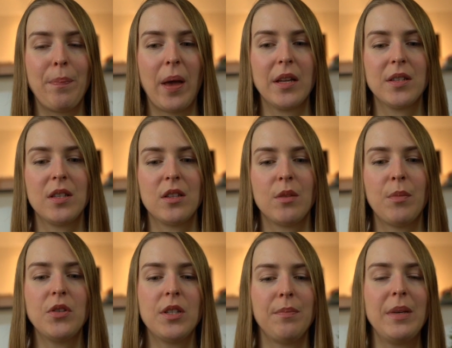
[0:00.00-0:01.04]
but the
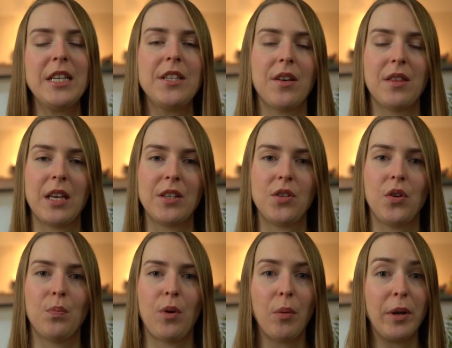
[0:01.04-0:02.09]
most immediate things you're
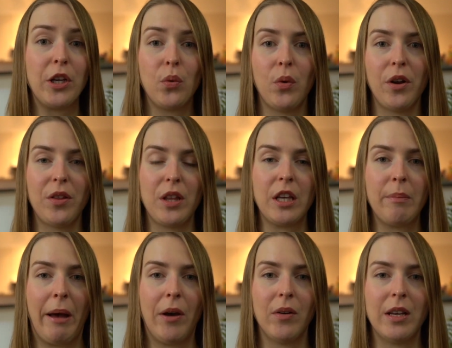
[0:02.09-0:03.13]
probably going to want to think
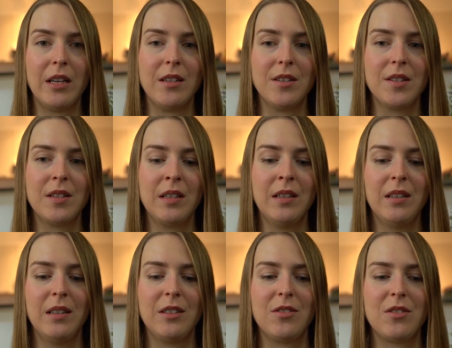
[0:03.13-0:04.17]
about is
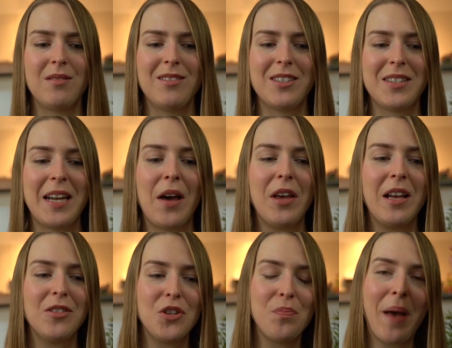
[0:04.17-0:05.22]
just how the
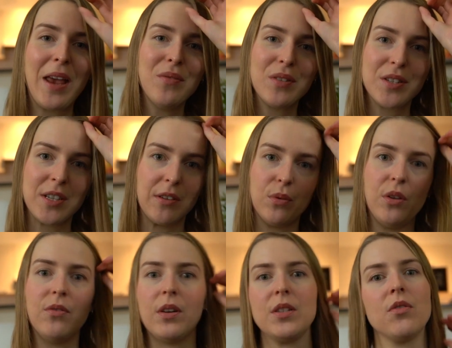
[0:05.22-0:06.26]
hell do you pay for stuff when you
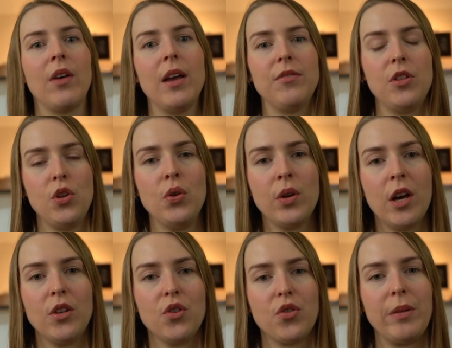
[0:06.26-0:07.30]
first arrive in the new
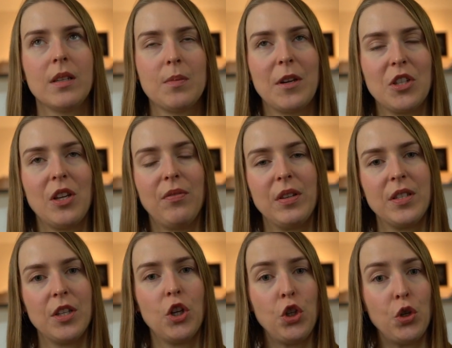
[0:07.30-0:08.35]
country, especially if it's
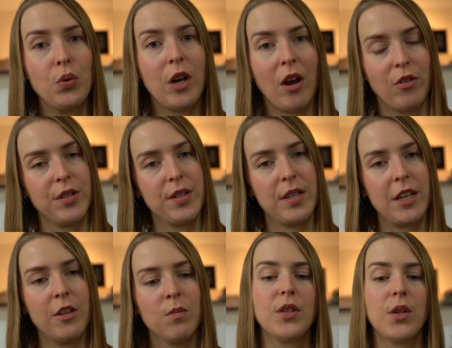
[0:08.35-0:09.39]
in a new
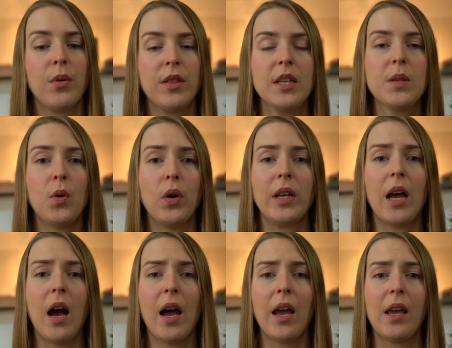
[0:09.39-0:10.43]
currency? So at this point,
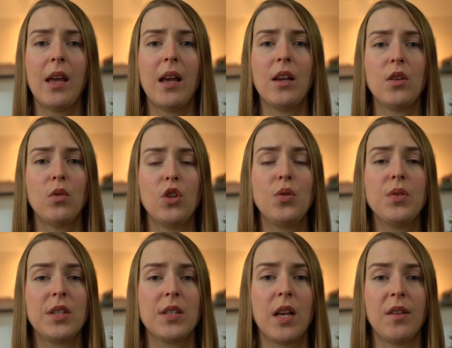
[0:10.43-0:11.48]
I
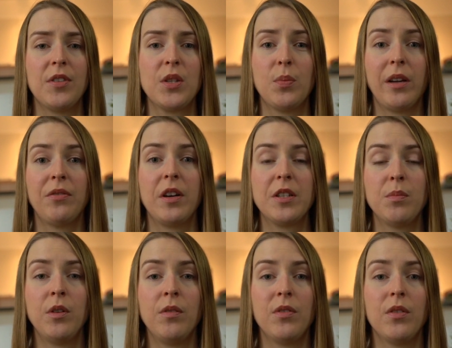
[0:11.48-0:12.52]
used a service when I first
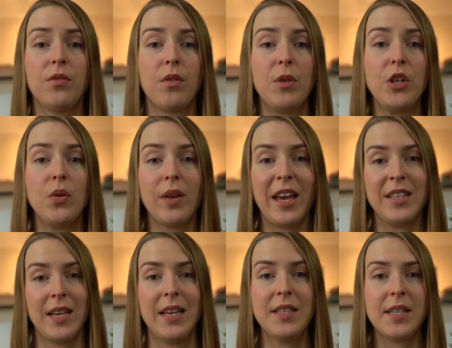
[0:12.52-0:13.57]
moved from the UK
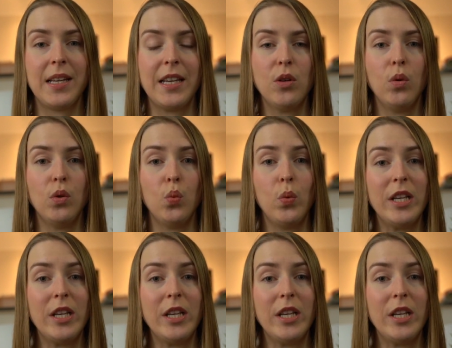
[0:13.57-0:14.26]
to Italy called